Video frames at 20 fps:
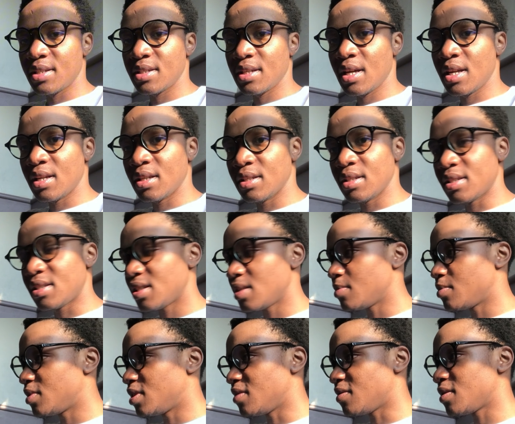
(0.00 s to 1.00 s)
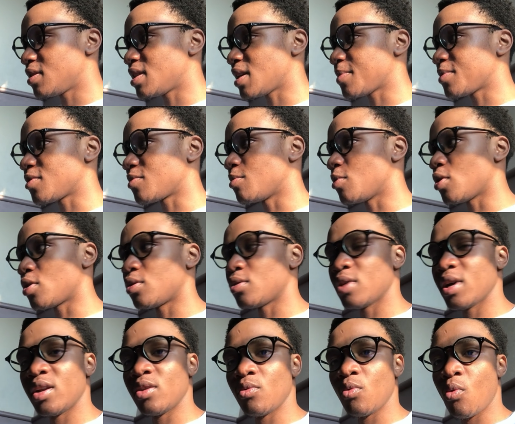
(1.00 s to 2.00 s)
And the different types of model
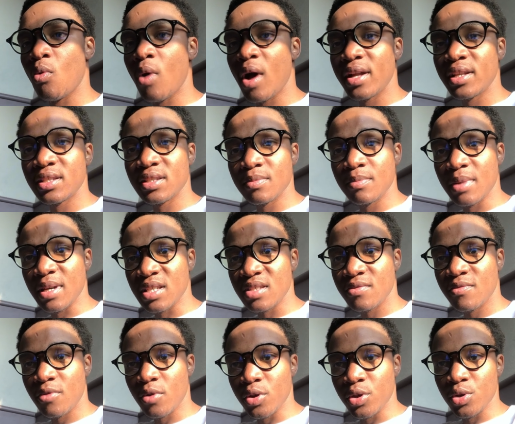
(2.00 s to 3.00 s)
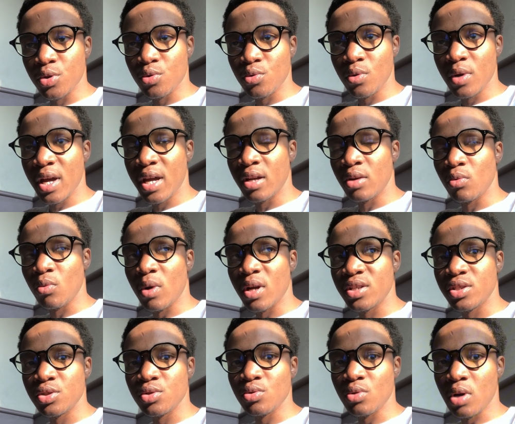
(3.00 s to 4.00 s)
and what's best for you and
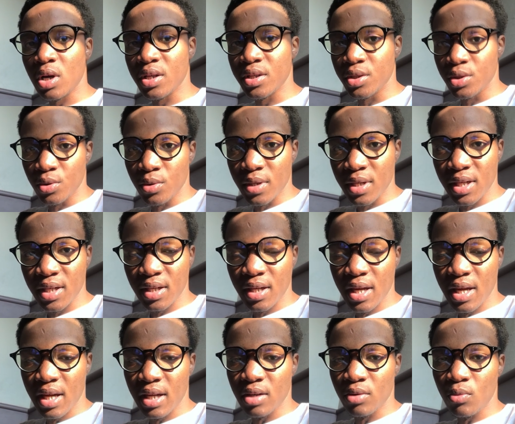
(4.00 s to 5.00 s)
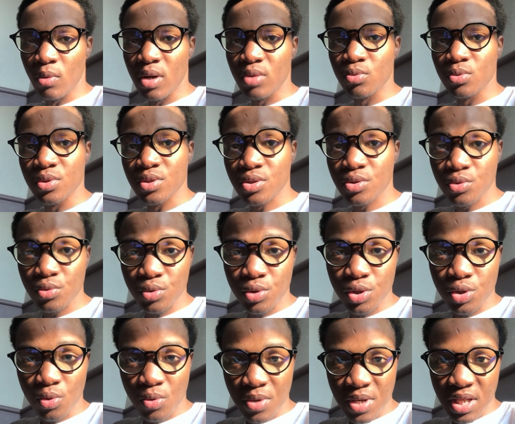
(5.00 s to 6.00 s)
what you are doing and what would
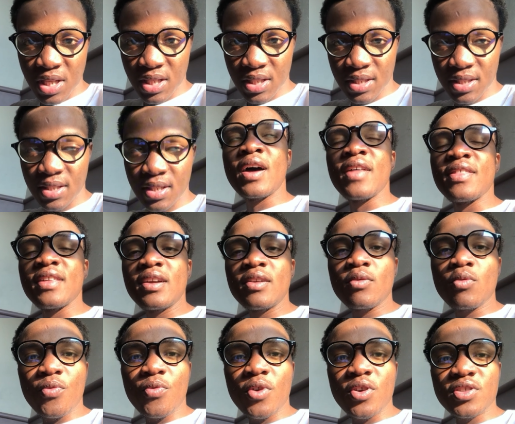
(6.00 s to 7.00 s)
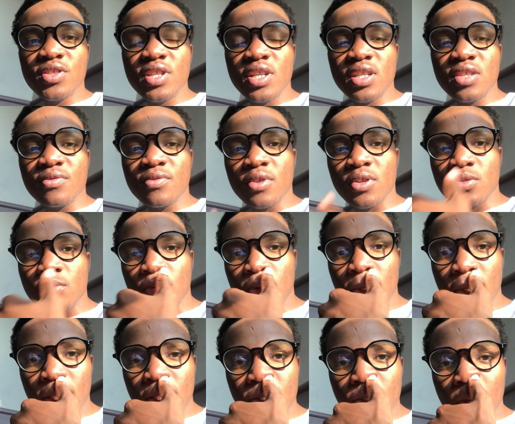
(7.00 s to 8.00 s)
suit your needs. I think first things first, we would
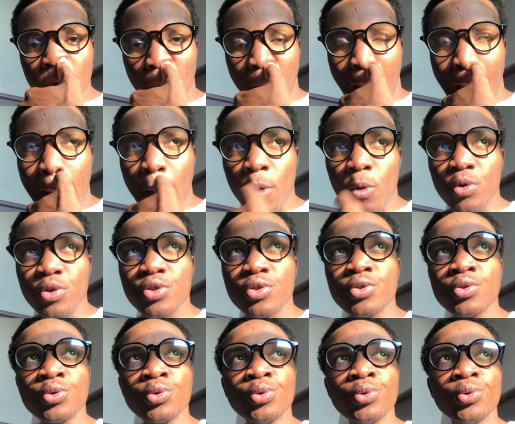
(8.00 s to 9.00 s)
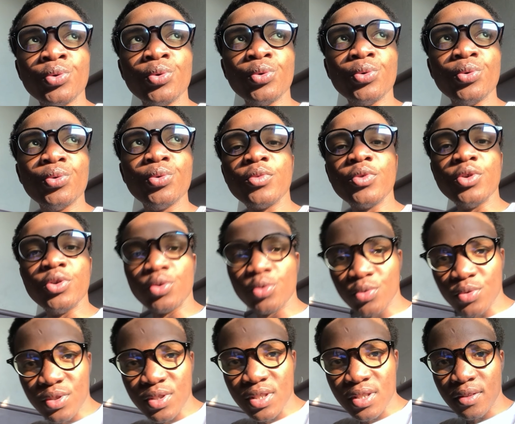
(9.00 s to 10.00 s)
need to know how to
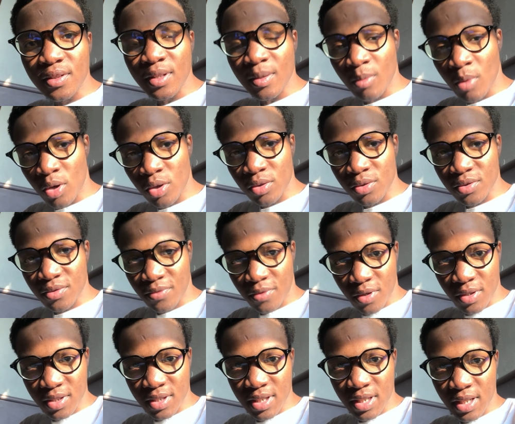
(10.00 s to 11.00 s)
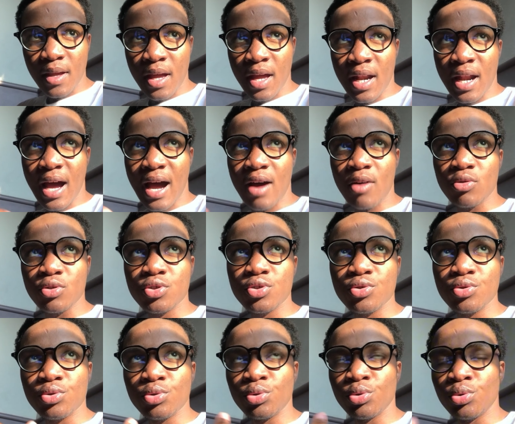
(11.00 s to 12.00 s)
use the models firstly and how
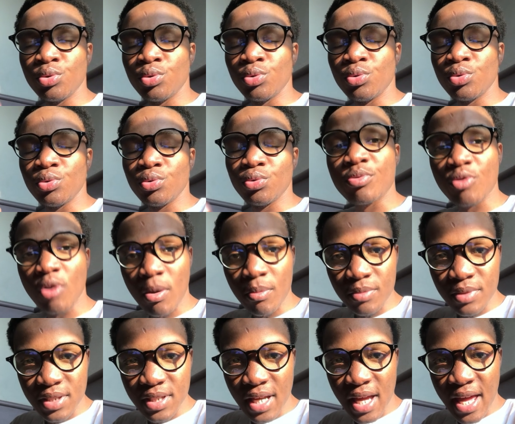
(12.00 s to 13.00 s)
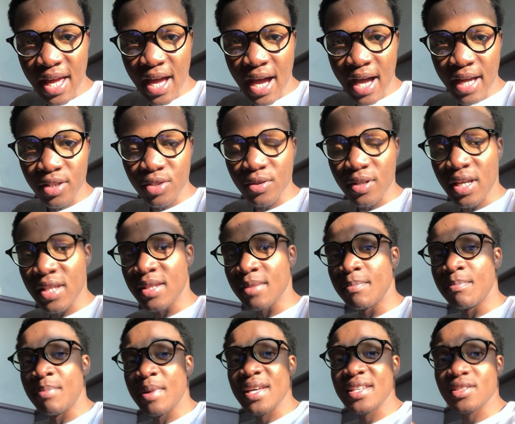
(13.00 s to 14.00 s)
to prompt AI to get the
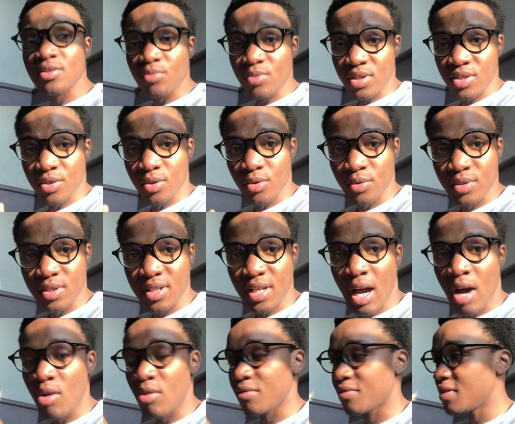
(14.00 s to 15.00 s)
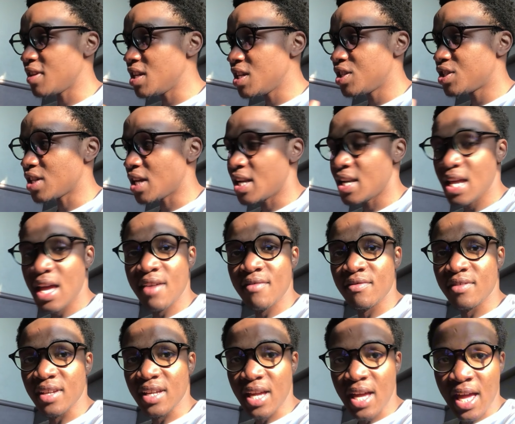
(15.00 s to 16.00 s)
best results out of each and
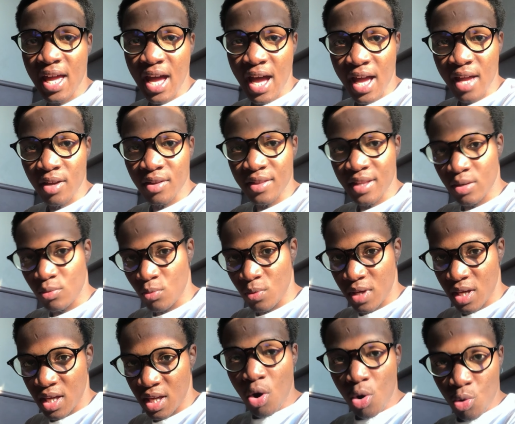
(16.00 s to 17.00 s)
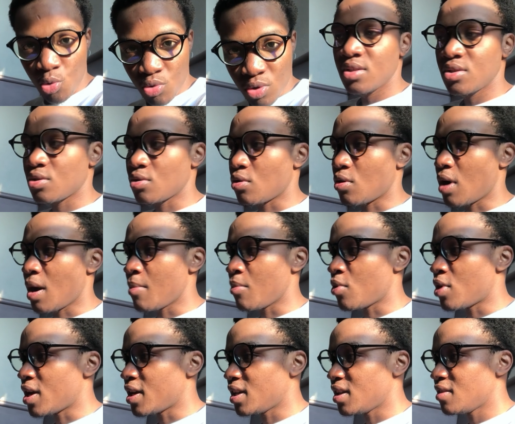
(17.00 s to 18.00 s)
every AI that we own. So I'm
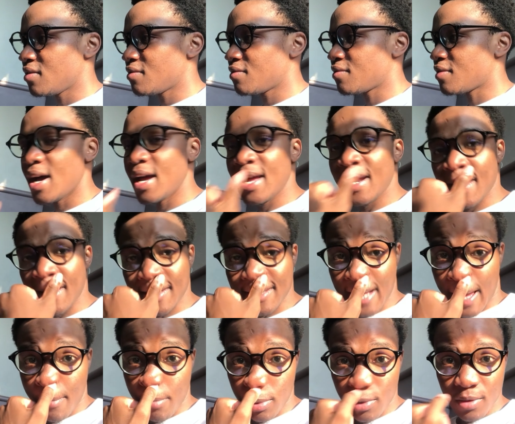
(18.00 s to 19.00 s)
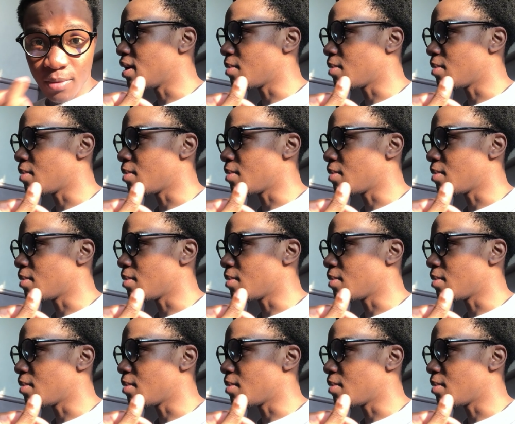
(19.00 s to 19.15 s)
going to give an example.